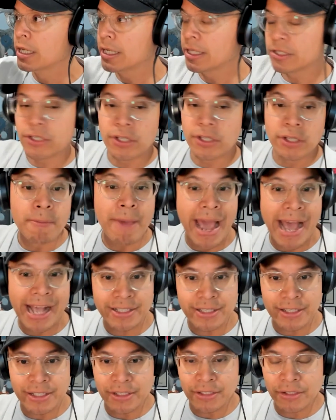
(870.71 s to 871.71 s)
to the
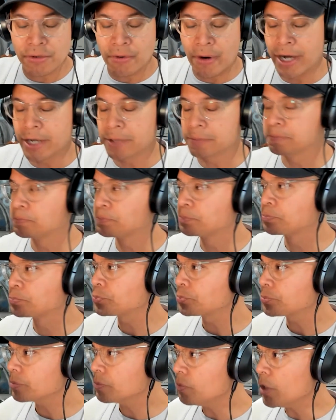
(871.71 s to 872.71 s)
masses, right?
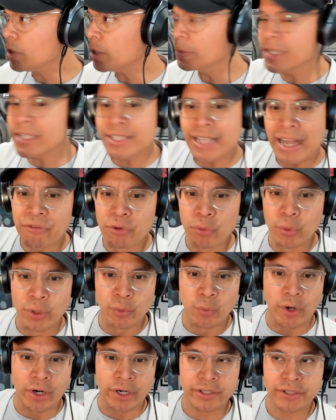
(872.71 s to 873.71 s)
Because everyone
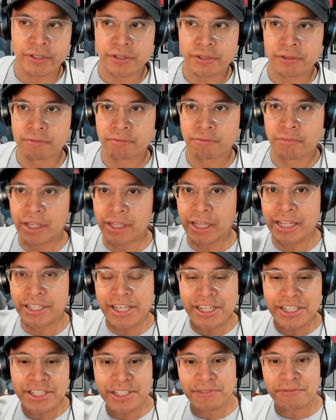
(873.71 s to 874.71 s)
works. That
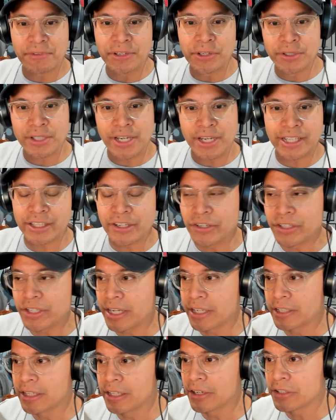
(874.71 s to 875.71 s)
just feels like there's
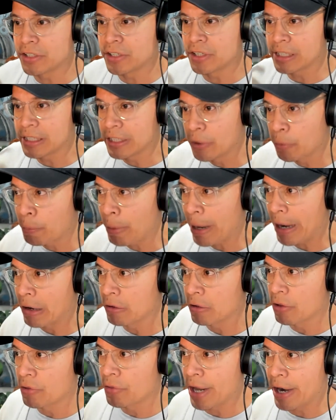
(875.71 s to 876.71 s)
a clear
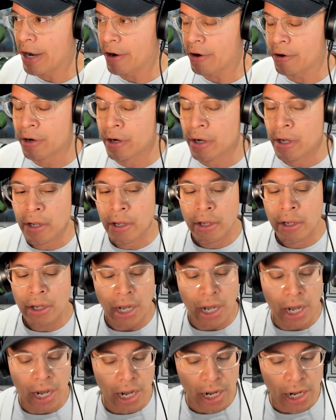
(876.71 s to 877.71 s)
parallel there,
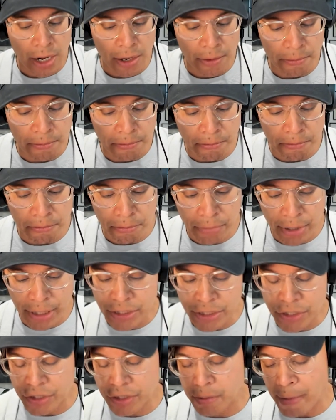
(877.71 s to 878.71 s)
but
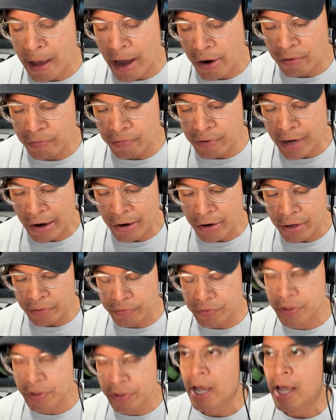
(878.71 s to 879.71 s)
it's just a matter of
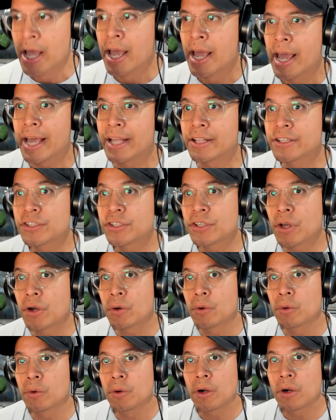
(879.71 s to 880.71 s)
narratives. And
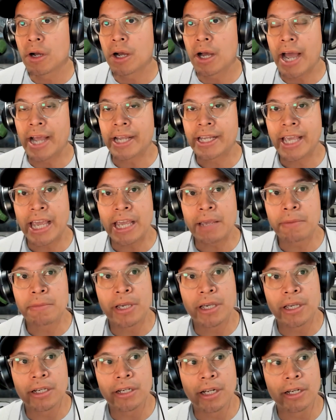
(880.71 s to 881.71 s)
so I came
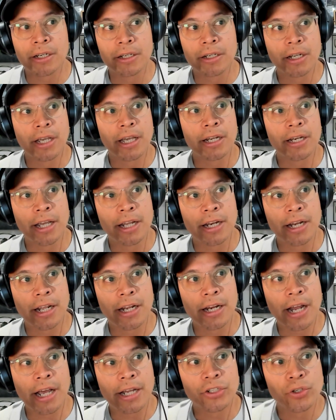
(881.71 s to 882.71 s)
in
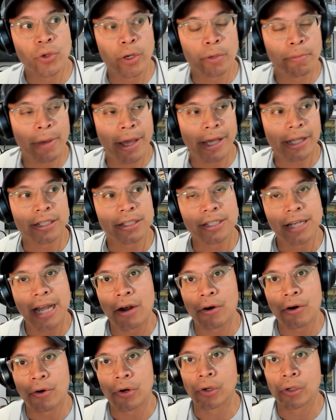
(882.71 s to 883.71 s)
and I joined Bankless
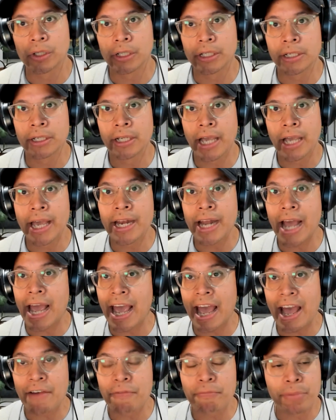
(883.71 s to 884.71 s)
DAO early, and I
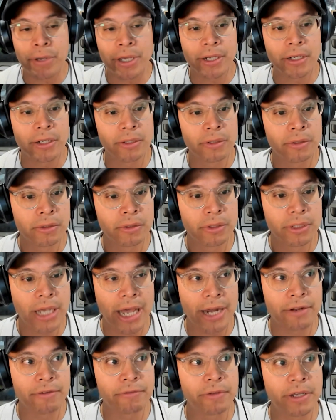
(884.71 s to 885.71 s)
have been
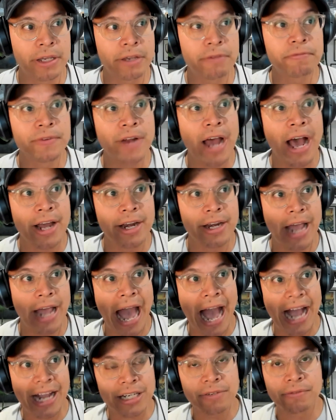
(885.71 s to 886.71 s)
kind of, if not
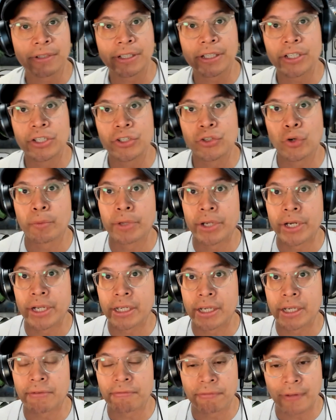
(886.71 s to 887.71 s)
actively
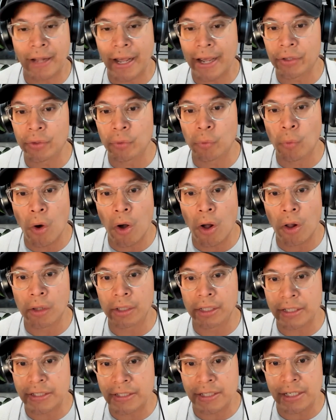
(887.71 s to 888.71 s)
contributing, a fly on the
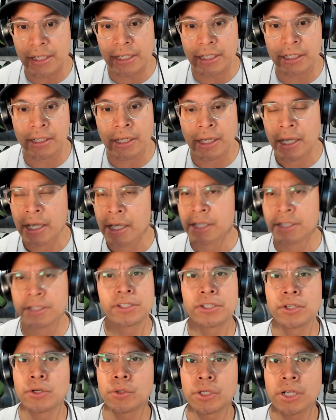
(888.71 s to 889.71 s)
wall, listening,
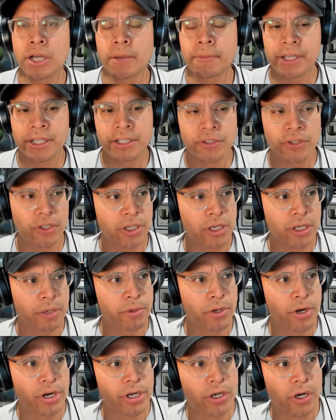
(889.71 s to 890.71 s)
still coming into the
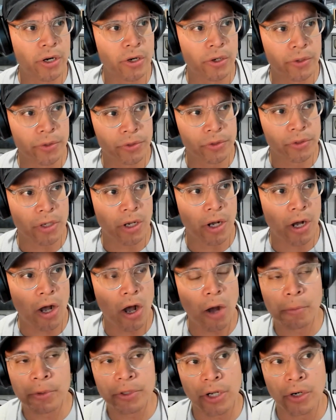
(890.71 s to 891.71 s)
community calls
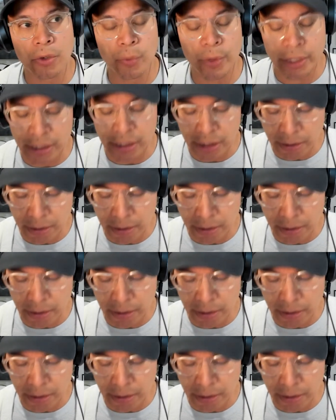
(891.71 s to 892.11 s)
almost on a weekly